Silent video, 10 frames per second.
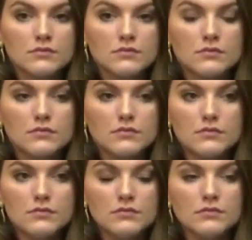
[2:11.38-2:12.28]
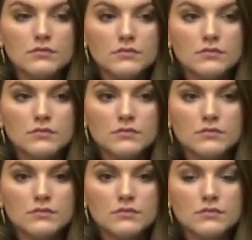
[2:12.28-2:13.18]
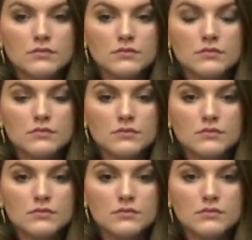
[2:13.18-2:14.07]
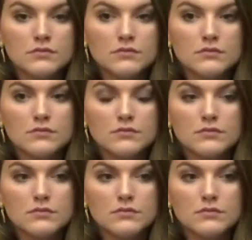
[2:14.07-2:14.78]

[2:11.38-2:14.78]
This person isn't speaking.